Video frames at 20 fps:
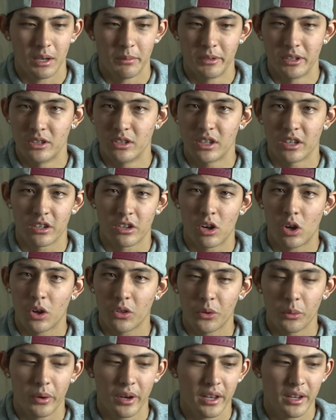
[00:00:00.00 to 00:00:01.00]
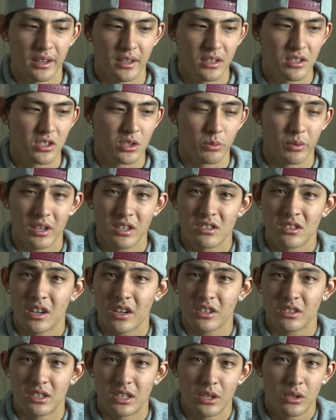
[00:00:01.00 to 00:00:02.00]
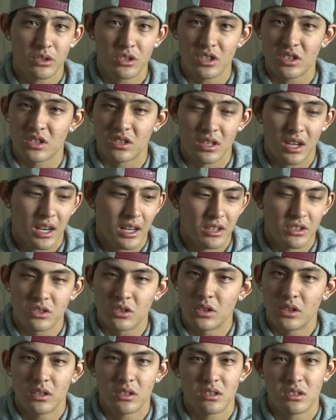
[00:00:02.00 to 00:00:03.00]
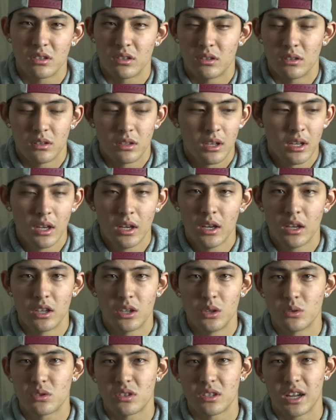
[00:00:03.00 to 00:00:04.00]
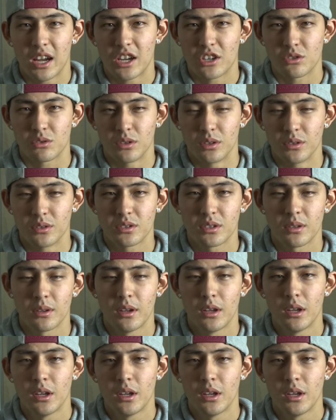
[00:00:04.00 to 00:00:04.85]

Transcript: I mean, you got to call it the way it is. The Red Sox, they're just not as good as the Houston Astros.